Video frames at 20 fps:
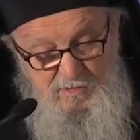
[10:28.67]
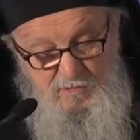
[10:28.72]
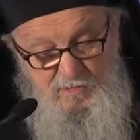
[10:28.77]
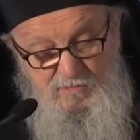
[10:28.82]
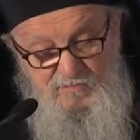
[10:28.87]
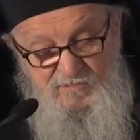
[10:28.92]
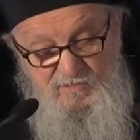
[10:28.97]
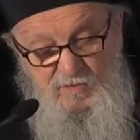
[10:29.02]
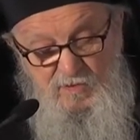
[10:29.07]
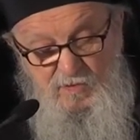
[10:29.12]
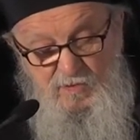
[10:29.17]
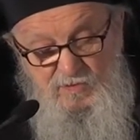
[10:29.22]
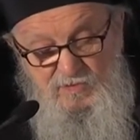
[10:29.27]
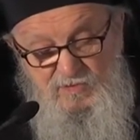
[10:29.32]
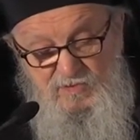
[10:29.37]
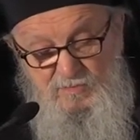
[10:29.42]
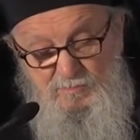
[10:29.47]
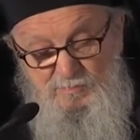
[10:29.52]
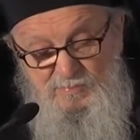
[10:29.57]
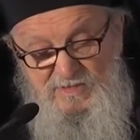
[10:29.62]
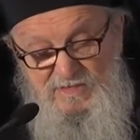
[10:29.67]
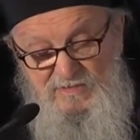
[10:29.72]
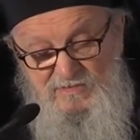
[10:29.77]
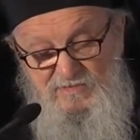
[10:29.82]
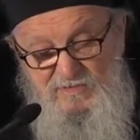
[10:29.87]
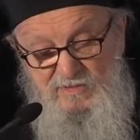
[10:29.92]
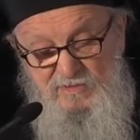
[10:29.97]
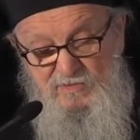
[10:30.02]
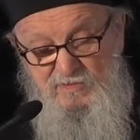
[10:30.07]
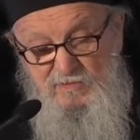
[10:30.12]
of God's
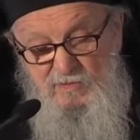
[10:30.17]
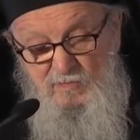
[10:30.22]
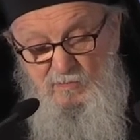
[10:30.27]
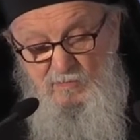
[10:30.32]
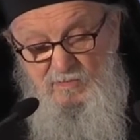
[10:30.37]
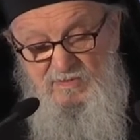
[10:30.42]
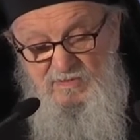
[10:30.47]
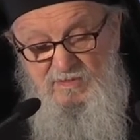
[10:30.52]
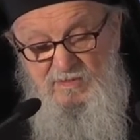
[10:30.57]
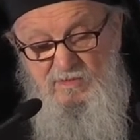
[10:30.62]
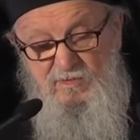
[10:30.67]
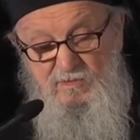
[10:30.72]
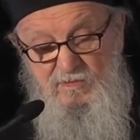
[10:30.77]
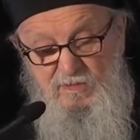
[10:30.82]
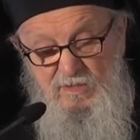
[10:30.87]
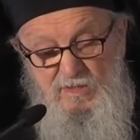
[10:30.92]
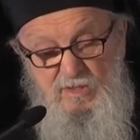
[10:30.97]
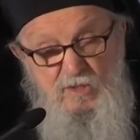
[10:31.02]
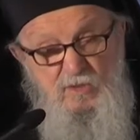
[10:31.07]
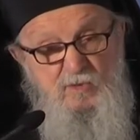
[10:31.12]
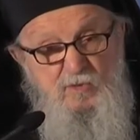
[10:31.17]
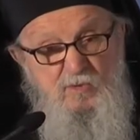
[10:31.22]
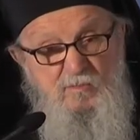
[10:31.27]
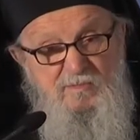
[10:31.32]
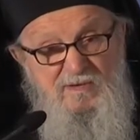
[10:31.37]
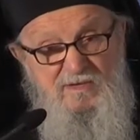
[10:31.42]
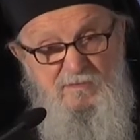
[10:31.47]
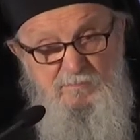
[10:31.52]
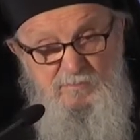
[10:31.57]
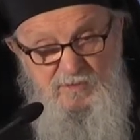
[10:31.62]
presence within the
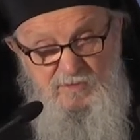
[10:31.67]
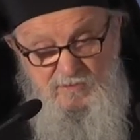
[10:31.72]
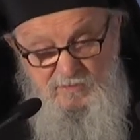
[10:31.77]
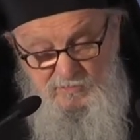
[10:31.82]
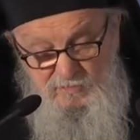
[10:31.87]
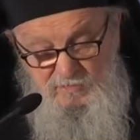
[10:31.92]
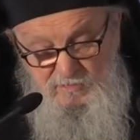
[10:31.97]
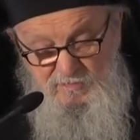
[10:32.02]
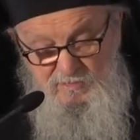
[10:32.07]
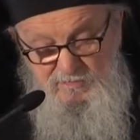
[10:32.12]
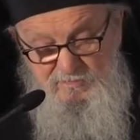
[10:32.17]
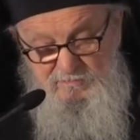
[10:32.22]
human person.